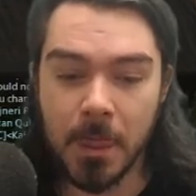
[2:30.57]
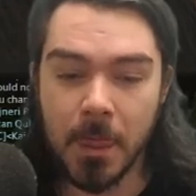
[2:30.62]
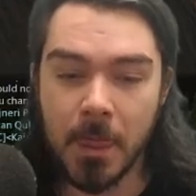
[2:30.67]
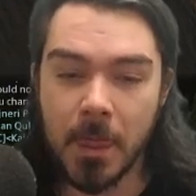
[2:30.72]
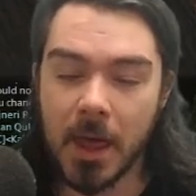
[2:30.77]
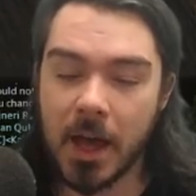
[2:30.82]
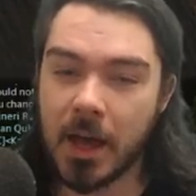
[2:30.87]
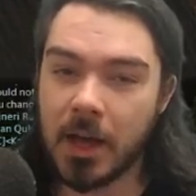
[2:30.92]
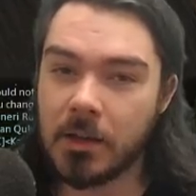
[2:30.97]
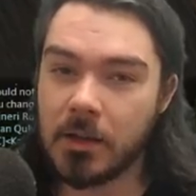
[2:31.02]

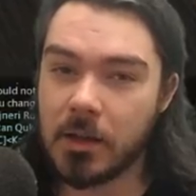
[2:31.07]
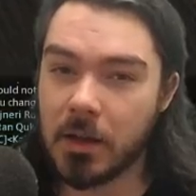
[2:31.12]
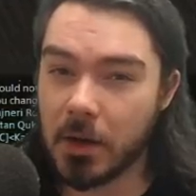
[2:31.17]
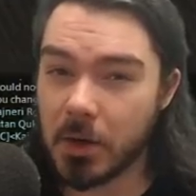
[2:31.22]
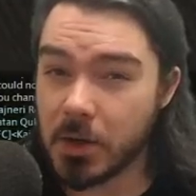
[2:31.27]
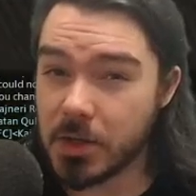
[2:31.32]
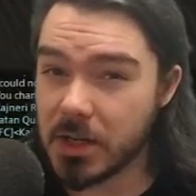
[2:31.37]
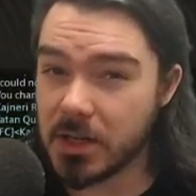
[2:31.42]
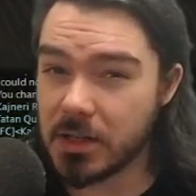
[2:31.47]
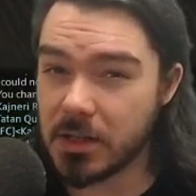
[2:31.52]
And the
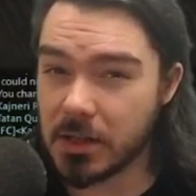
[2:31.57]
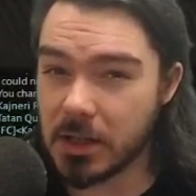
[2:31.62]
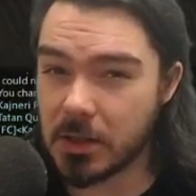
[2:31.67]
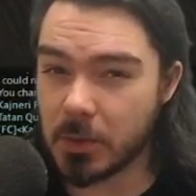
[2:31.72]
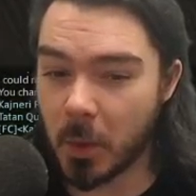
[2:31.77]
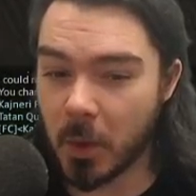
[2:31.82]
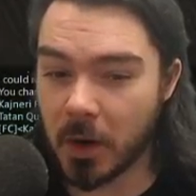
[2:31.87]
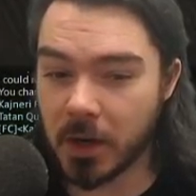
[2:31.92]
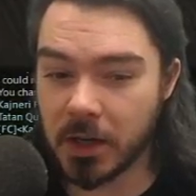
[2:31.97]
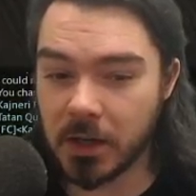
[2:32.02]
OGCDs
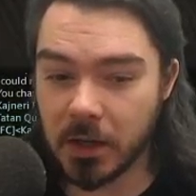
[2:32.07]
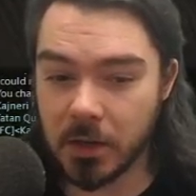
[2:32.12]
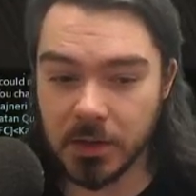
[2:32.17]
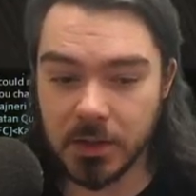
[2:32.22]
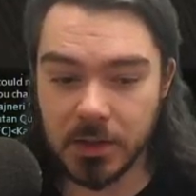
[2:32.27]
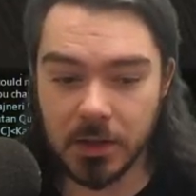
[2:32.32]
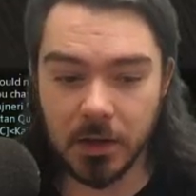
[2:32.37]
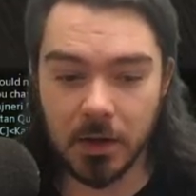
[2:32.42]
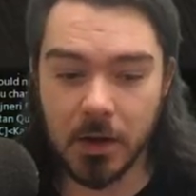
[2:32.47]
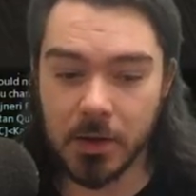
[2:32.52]
we want to use
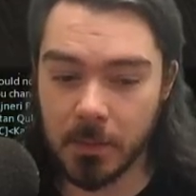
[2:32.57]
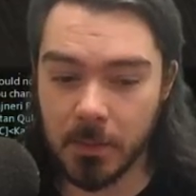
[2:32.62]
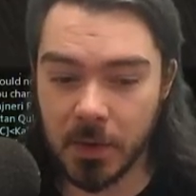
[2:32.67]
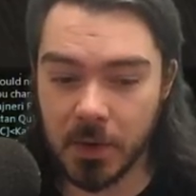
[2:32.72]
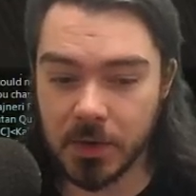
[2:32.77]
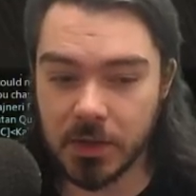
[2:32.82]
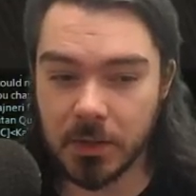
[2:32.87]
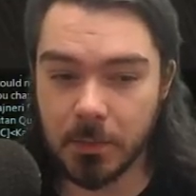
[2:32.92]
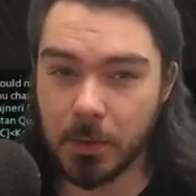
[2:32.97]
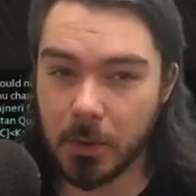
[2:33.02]
here are the
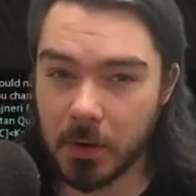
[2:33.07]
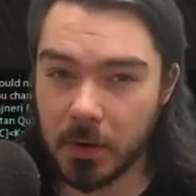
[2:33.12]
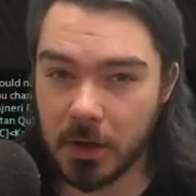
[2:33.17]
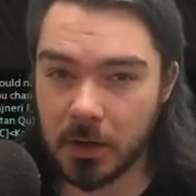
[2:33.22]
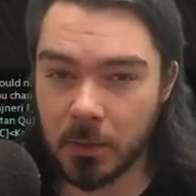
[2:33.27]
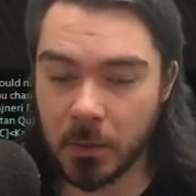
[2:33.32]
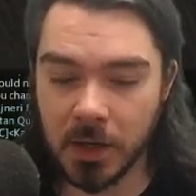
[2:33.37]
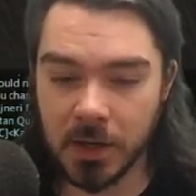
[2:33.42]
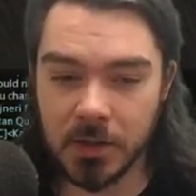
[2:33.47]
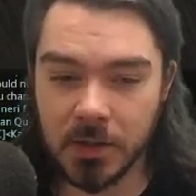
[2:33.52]
most
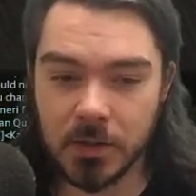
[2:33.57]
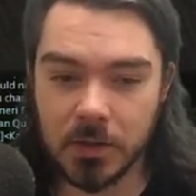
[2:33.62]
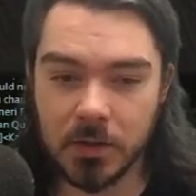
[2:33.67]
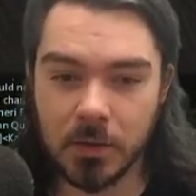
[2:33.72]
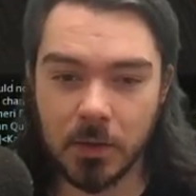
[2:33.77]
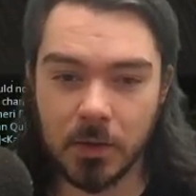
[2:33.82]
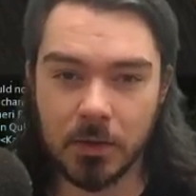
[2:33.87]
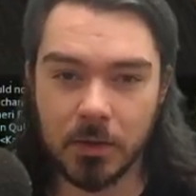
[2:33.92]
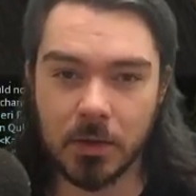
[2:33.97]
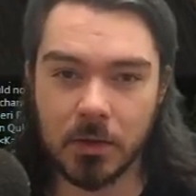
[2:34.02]
important ones,
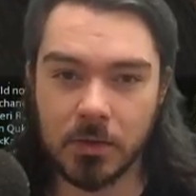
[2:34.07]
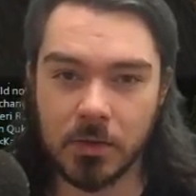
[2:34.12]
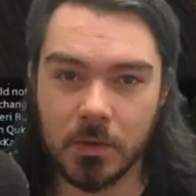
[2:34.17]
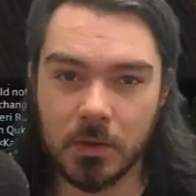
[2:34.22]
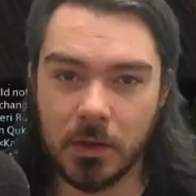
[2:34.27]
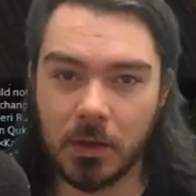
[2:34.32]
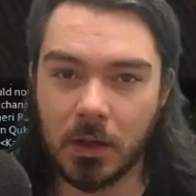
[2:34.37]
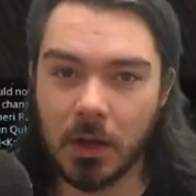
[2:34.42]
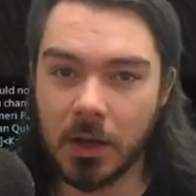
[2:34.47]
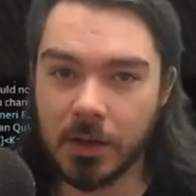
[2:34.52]
the sort of
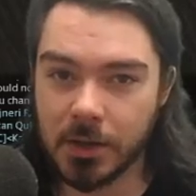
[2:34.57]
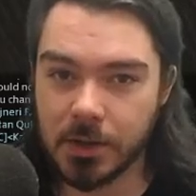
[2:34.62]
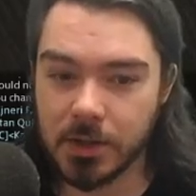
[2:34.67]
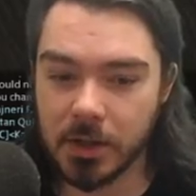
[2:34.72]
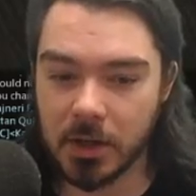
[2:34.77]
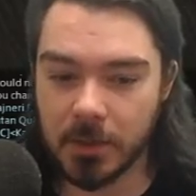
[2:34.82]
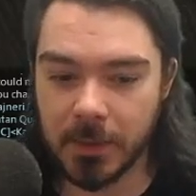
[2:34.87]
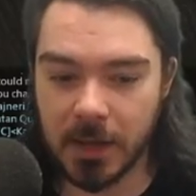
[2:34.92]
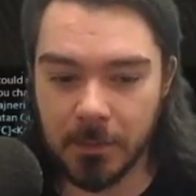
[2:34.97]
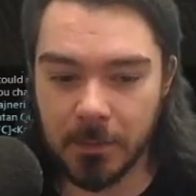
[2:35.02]
the longer
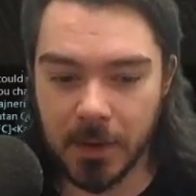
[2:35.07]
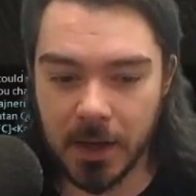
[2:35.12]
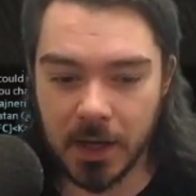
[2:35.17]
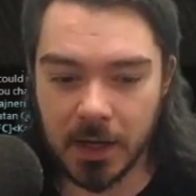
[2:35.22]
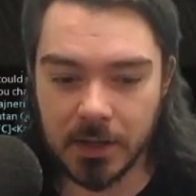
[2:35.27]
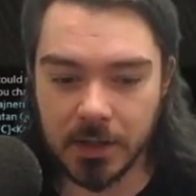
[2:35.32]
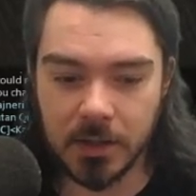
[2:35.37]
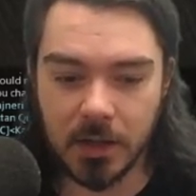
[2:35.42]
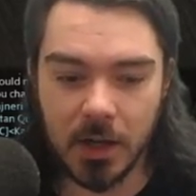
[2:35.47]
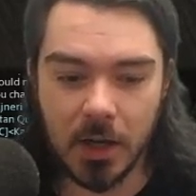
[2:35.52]
term
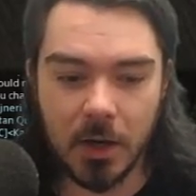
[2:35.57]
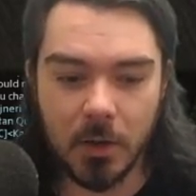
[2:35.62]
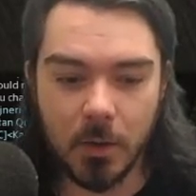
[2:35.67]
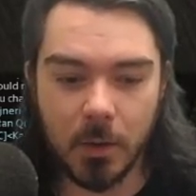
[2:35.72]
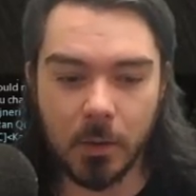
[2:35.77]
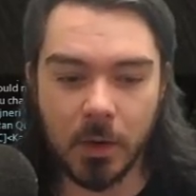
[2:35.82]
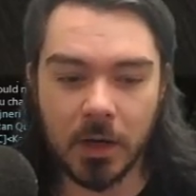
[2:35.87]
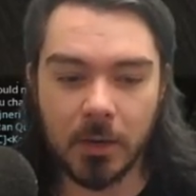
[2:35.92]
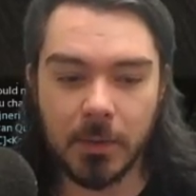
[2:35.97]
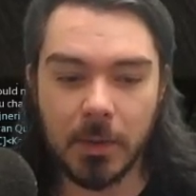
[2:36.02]
impact. We
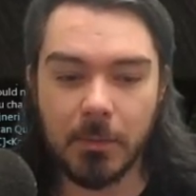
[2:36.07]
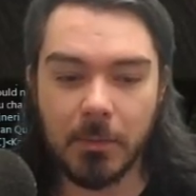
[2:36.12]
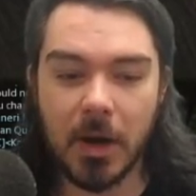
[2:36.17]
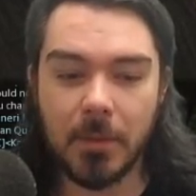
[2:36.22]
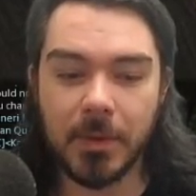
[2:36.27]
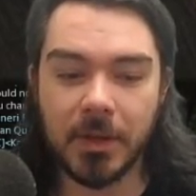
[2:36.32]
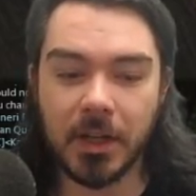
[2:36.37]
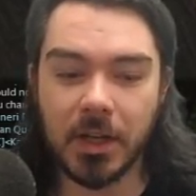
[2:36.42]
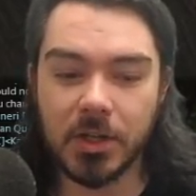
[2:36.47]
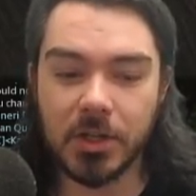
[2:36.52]
want to be
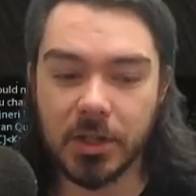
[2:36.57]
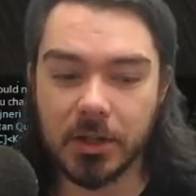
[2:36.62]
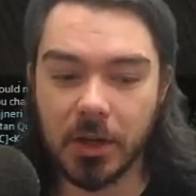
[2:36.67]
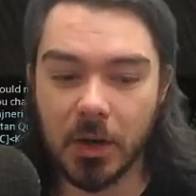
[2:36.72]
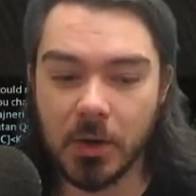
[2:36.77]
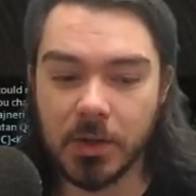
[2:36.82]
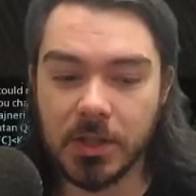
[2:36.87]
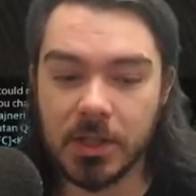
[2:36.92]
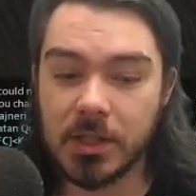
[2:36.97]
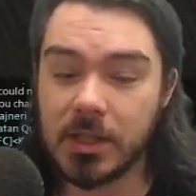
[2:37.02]
popping
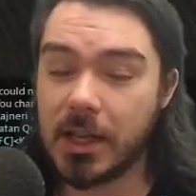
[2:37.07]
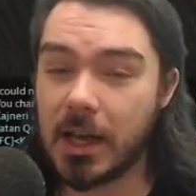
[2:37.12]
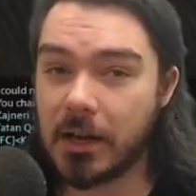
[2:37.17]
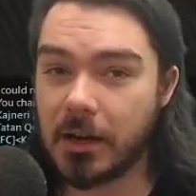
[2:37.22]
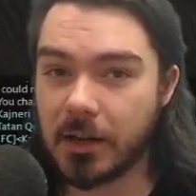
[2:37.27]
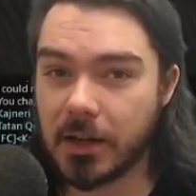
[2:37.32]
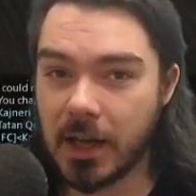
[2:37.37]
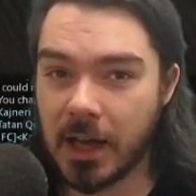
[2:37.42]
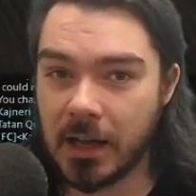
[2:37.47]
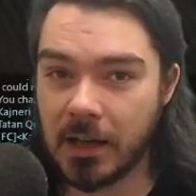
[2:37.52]
Ishikoten to get our
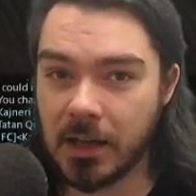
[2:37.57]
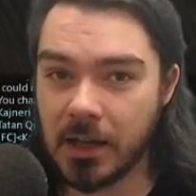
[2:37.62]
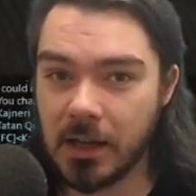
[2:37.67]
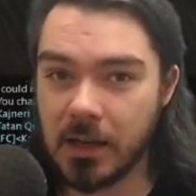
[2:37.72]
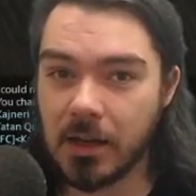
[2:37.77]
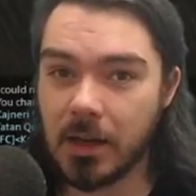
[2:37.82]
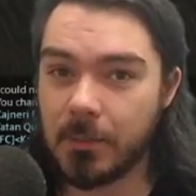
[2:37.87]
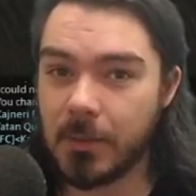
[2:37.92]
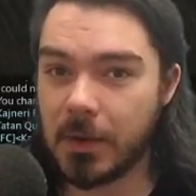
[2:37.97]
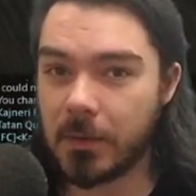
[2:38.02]
Kenki
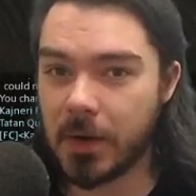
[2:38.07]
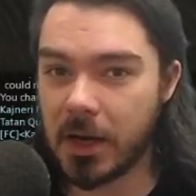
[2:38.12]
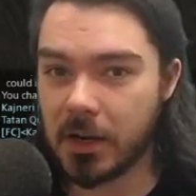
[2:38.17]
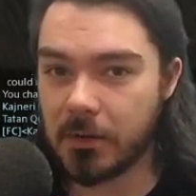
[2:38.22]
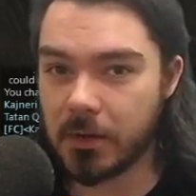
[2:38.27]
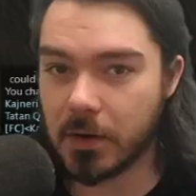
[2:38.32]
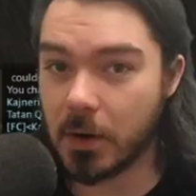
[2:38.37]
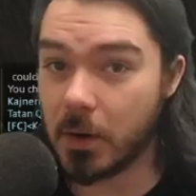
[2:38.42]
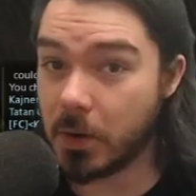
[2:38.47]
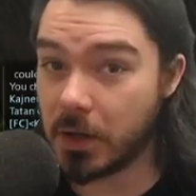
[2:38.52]
and be ready
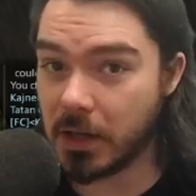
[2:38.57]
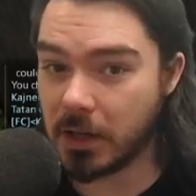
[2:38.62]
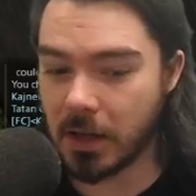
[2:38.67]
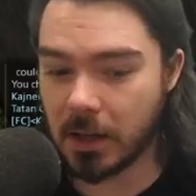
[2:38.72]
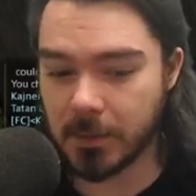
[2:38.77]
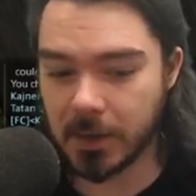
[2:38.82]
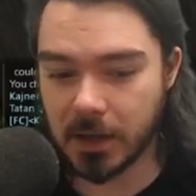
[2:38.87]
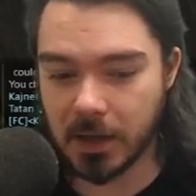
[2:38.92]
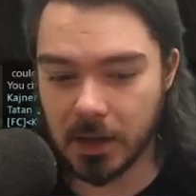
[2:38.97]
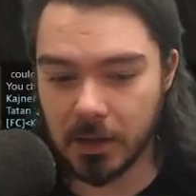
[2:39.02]
for Ogi
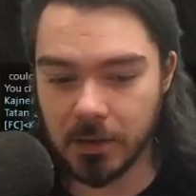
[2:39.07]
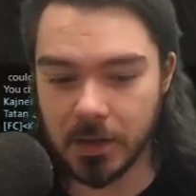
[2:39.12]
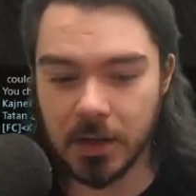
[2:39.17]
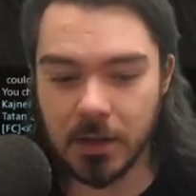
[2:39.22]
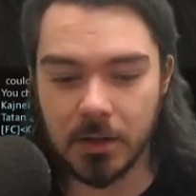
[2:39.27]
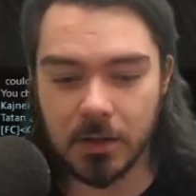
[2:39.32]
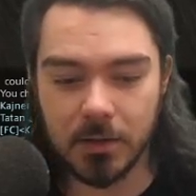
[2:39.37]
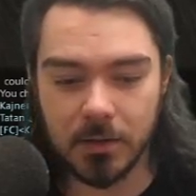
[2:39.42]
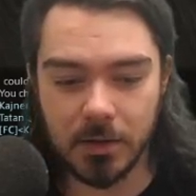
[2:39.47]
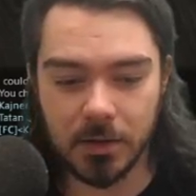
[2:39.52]
Namakiri,
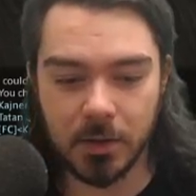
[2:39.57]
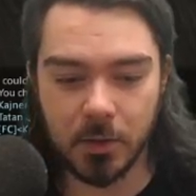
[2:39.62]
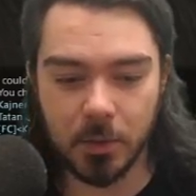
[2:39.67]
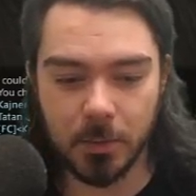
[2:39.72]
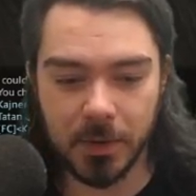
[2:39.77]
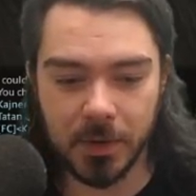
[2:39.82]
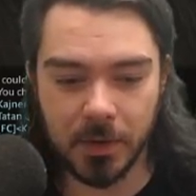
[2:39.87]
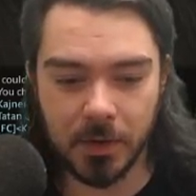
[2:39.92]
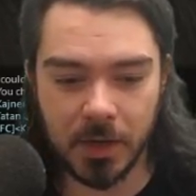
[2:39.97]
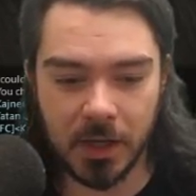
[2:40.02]
the new
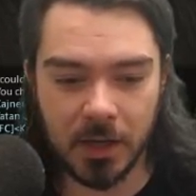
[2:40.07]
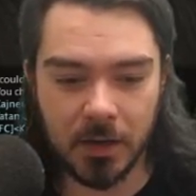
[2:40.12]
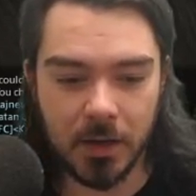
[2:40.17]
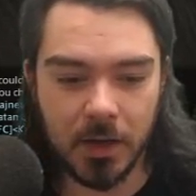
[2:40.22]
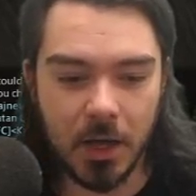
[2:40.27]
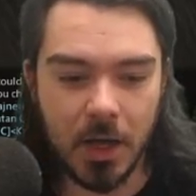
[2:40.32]
ability.